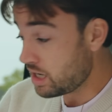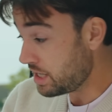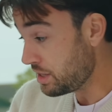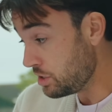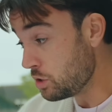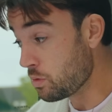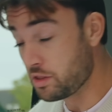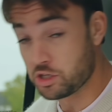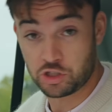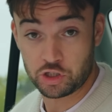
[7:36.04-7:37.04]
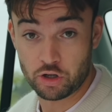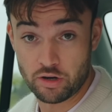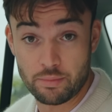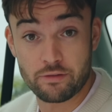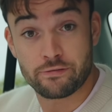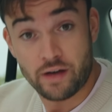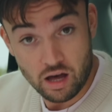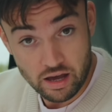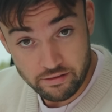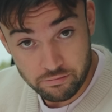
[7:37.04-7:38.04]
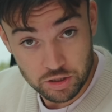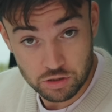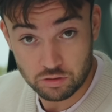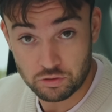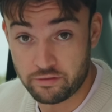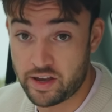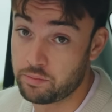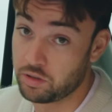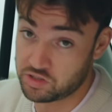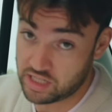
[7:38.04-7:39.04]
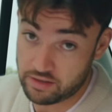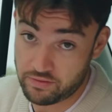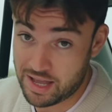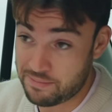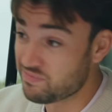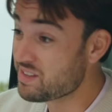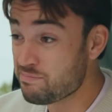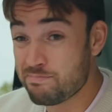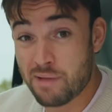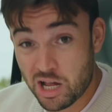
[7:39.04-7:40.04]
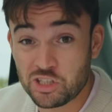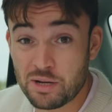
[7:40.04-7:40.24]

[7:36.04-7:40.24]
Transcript: And the new one that's just shown up, the 5, which is also available as an EV, much